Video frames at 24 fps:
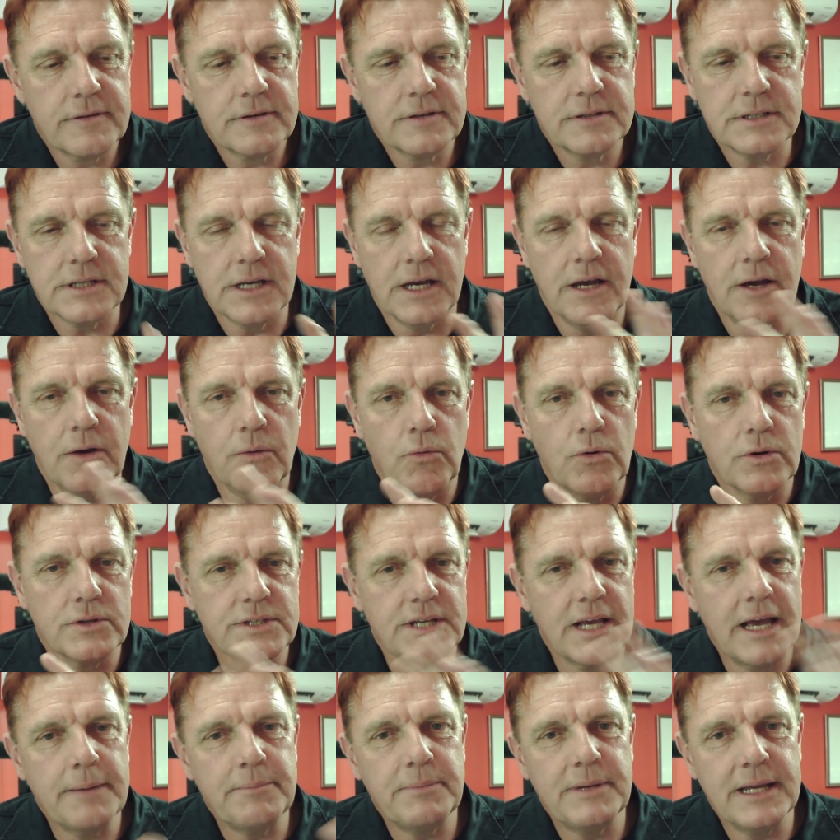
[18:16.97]
so what's
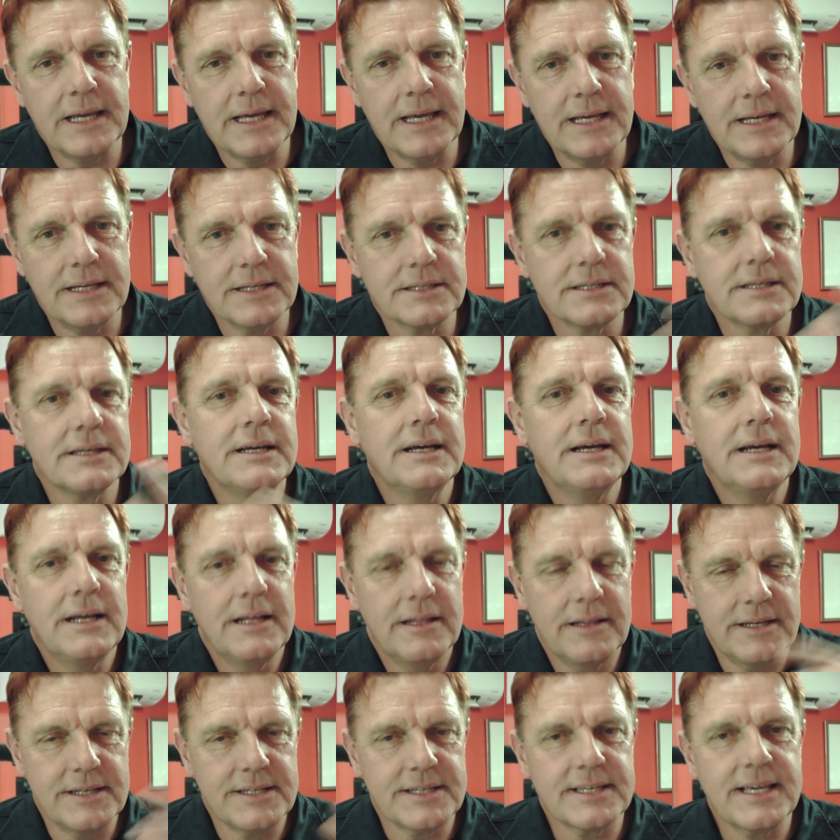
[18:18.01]
happening is
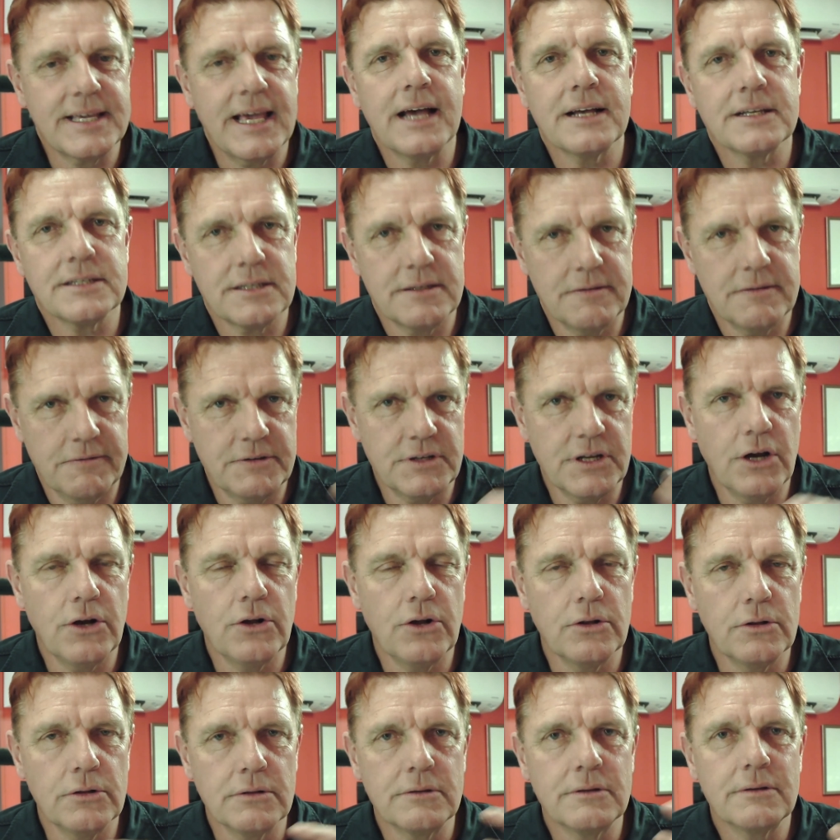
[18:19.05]
the scouts have
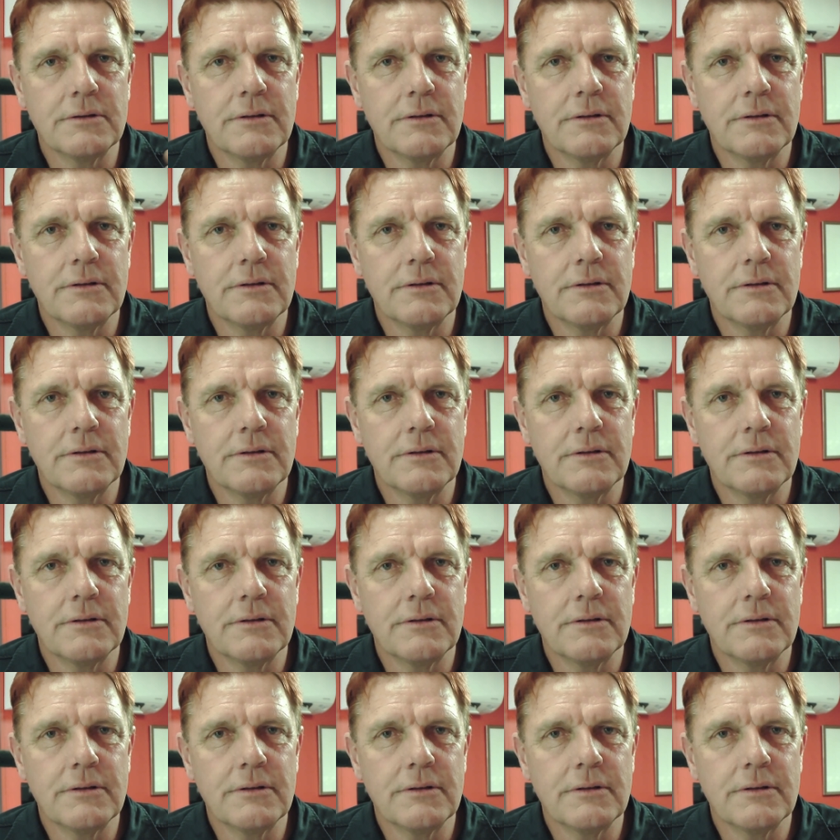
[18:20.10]
told